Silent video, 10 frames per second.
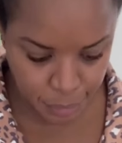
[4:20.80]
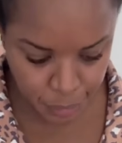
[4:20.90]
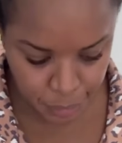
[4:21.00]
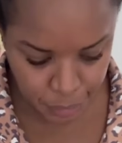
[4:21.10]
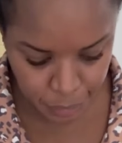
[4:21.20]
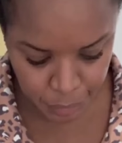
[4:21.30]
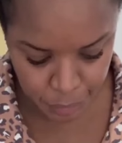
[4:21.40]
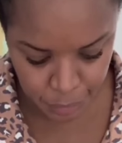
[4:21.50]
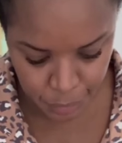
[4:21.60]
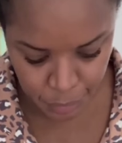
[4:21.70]

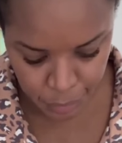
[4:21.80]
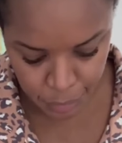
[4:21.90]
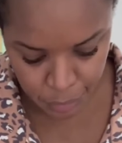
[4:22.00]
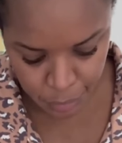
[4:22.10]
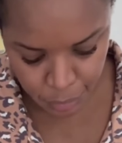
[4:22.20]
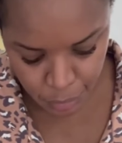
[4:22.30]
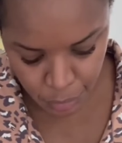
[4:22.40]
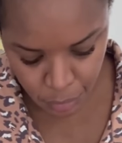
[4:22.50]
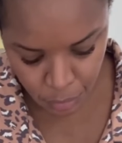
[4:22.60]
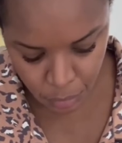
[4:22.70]

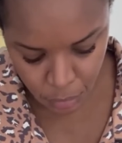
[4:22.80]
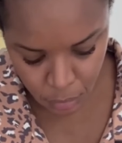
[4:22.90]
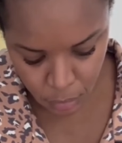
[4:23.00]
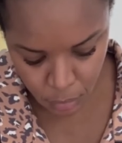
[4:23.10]
[no speech]